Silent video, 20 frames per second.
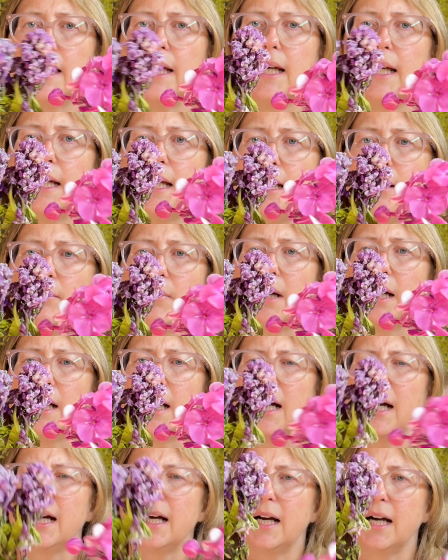
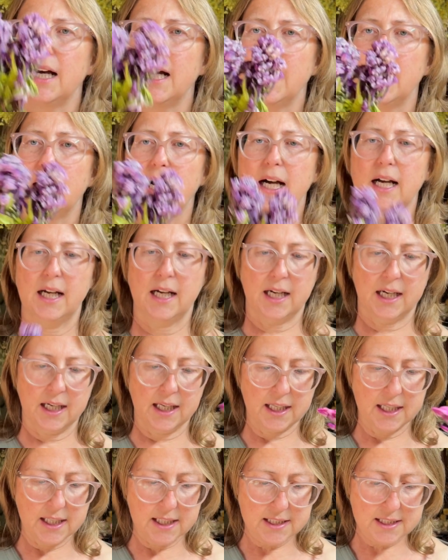
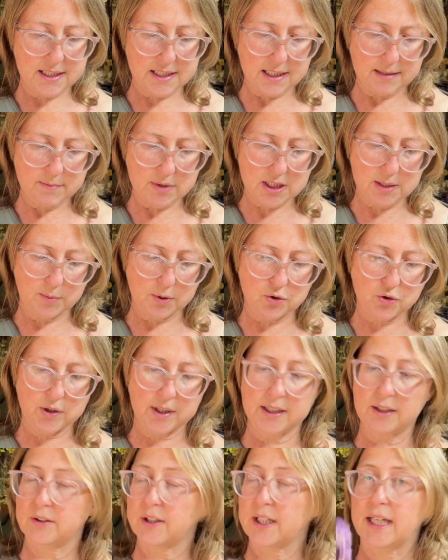It seems to be drying
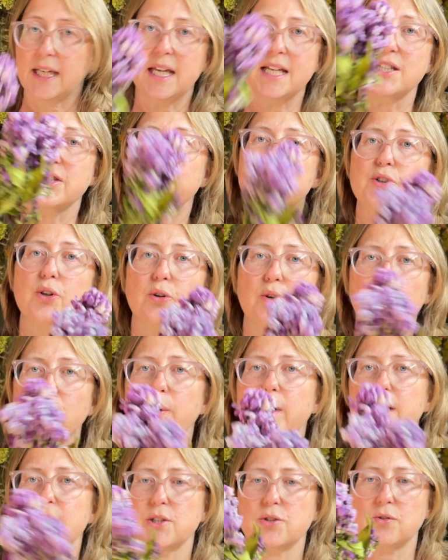okay. It's not
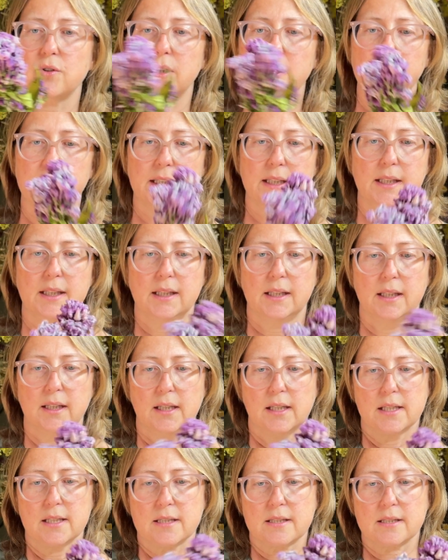quite dry,
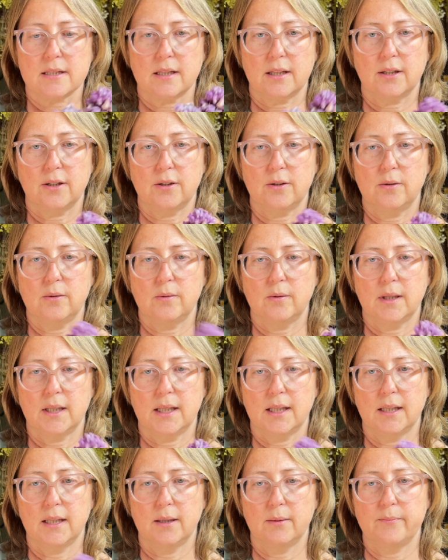so
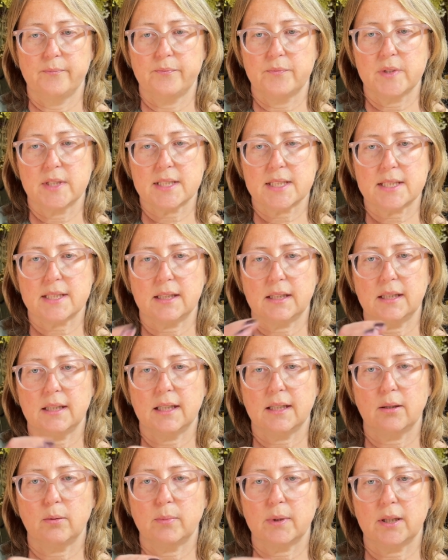there's still a
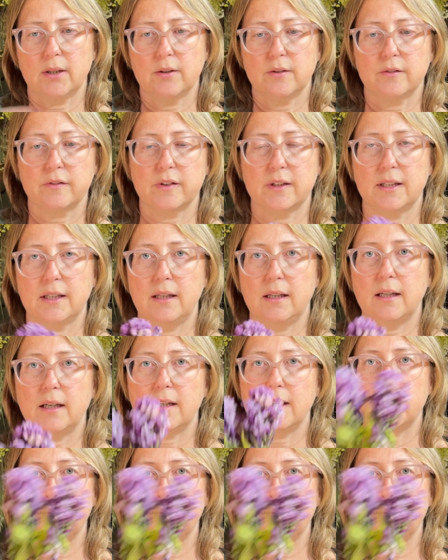little bit of life